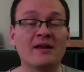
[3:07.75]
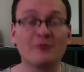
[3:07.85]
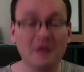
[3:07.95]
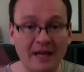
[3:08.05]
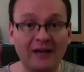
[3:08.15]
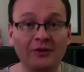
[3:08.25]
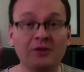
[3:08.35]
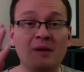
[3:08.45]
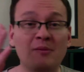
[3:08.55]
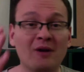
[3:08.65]
I really got to learn
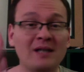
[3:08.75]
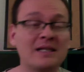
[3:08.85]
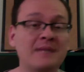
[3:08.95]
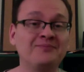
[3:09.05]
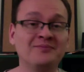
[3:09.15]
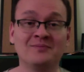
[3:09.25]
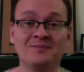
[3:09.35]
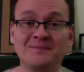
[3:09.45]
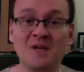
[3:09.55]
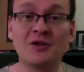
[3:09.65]
to memorize that.
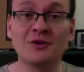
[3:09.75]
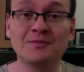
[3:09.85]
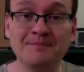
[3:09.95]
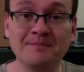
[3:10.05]
Talk soon.